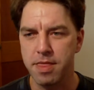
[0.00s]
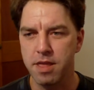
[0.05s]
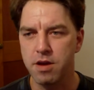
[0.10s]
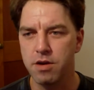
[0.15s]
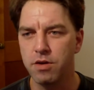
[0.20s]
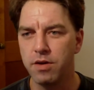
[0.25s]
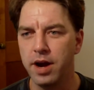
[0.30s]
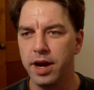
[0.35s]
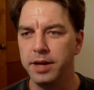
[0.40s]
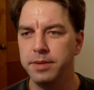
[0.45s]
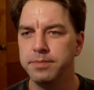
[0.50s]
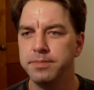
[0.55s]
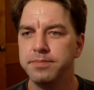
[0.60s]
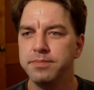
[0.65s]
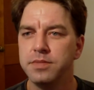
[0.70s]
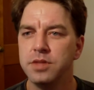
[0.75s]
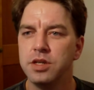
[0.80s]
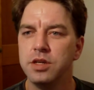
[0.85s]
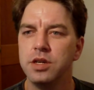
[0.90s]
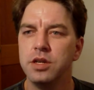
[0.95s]
All right,
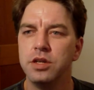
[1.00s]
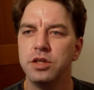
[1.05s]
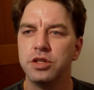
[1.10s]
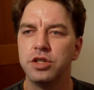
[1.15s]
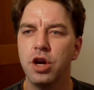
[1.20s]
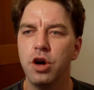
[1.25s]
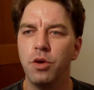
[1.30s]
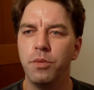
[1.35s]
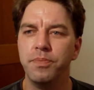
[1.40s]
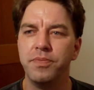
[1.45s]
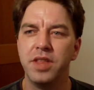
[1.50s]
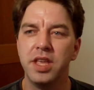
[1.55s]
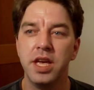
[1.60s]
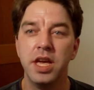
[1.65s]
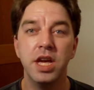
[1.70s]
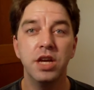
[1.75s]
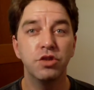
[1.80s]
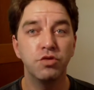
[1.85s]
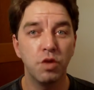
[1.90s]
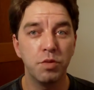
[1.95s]
so
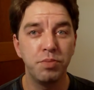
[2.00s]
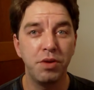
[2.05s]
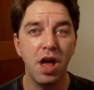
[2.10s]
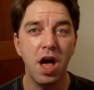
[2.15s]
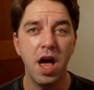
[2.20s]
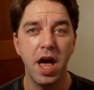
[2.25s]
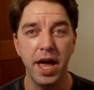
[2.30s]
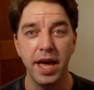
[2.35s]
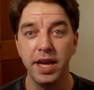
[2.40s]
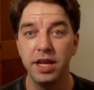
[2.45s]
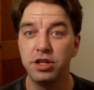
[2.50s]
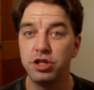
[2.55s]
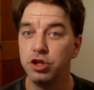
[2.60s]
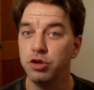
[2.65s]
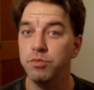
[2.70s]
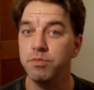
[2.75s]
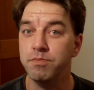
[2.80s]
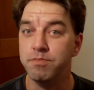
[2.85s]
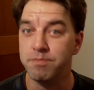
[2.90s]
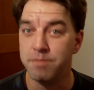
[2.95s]
his reply
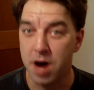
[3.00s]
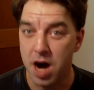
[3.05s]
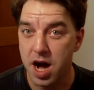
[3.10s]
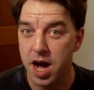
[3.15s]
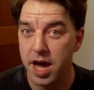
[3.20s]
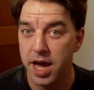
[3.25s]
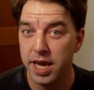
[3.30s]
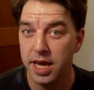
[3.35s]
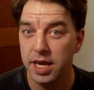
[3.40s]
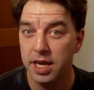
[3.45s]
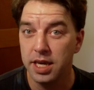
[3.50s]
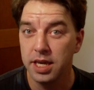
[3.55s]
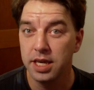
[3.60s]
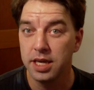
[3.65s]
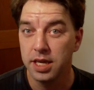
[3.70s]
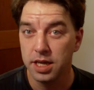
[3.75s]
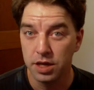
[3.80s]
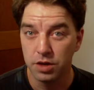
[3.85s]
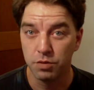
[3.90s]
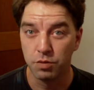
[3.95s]
to my
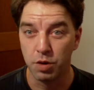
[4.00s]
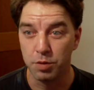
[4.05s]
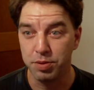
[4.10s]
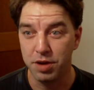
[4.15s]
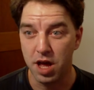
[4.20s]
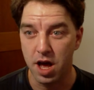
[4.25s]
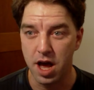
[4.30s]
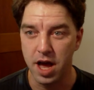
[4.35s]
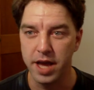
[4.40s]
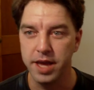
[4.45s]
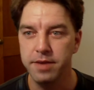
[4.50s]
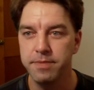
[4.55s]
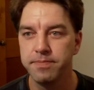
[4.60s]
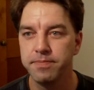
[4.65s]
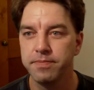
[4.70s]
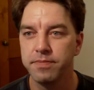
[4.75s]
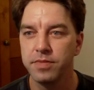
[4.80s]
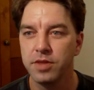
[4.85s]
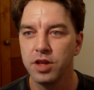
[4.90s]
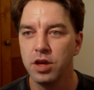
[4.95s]
reply
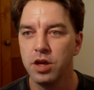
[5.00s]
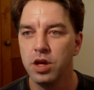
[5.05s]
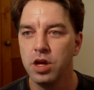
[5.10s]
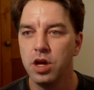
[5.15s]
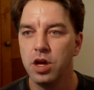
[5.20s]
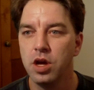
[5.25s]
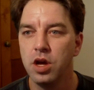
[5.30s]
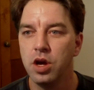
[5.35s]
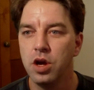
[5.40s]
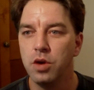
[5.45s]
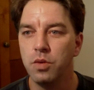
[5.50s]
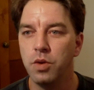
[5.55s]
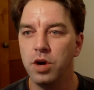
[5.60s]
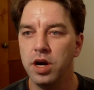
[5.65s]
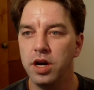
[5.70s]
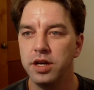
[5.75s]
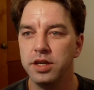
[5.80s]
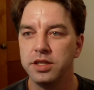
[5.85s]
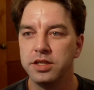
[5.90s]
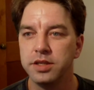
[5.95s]

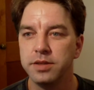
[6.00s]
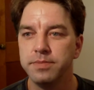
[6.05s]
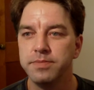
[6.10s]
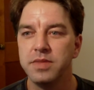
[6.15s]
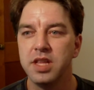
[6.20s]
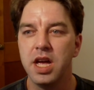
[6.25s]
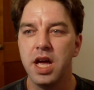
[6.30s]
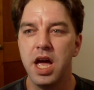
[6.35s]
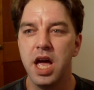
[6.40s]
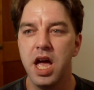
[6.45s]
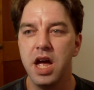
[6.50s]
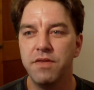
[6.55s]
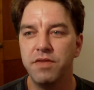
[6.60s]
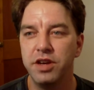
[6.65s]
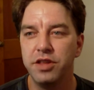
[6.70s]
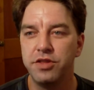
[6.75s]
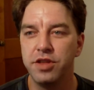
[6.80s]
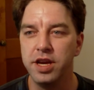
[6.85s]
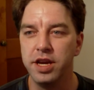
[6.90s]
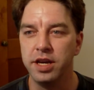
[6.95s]
was
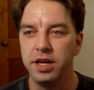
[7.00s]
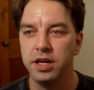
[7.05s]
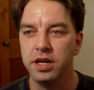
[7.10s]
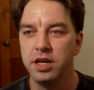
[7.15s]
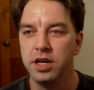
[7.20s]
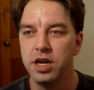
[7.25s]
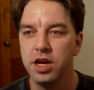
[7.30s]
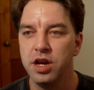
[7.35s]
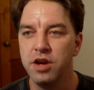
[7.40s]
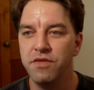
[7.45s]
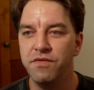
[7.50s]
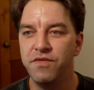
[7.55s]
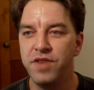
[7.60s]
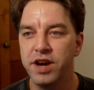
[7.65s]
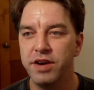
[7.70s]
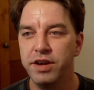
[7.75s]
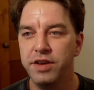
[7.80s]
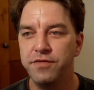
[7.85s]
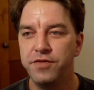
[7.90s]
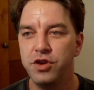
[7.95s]
everything.
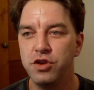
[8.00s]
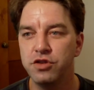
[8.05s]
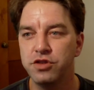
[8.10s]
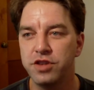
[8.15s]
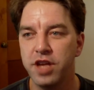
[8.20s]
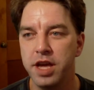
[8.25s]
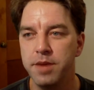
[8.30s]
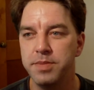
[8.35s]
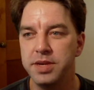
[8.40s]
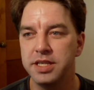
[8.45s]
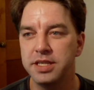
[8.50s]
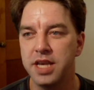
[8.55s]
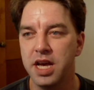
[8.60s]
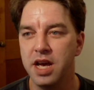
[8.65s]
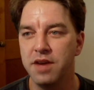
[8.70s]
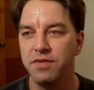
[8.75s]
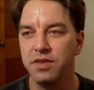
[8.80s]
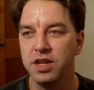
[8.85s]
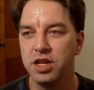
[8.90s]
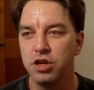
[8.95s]
Very few statements
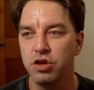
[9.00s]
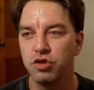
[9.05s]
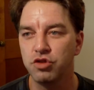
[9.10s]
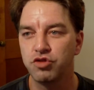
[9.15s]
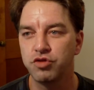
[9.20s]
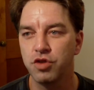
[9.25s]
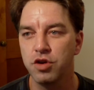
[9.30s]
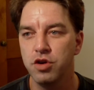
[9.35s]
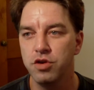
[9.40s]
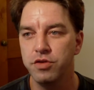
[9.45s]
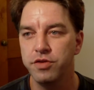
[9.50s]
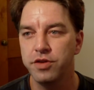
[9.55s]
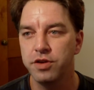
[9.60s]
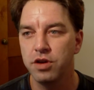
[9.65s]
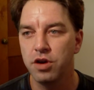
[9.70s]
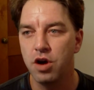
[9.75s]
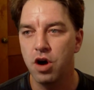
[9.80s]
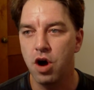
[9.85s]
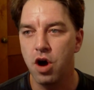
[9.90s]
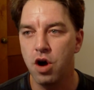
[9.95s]
have little truth,
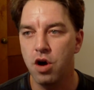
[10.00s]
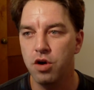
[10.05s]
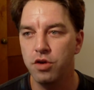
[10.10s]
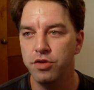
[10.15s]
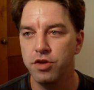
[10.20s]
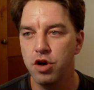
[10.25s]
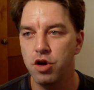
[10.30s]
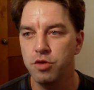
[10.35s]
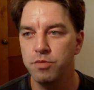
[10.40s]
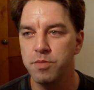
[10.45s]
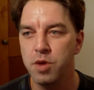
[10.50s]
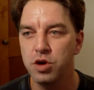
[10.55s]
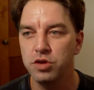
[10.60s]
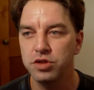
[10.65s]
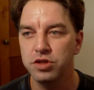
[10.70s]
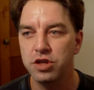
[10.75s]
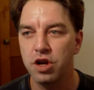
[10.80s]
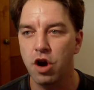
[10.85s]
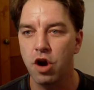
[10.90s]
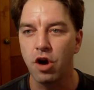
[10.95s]
although
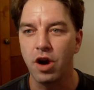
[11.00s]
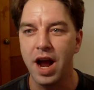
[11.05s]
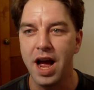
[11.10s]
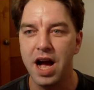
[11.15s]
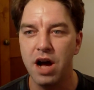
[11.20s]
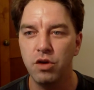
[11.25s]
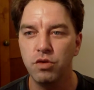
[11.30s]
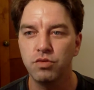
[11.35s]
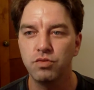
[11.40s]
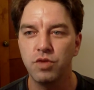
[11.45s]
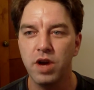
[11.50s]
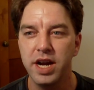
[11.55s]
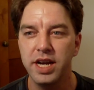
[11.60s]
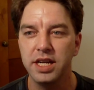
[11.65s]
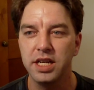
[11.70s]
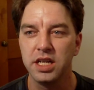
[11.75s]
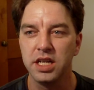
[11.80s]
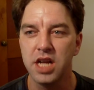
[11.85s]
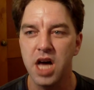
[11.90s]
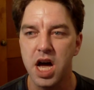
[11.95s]
most are
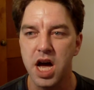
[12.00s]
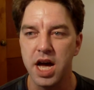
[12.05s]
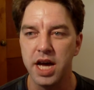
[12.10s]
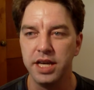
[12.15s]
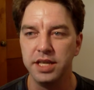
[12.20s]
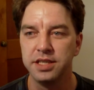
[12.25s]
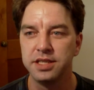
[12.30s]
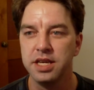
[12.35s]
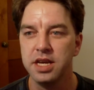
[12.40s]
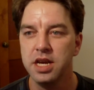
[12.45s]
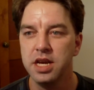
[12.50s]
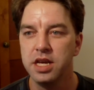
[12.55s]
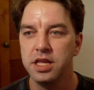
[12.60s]
outright lies.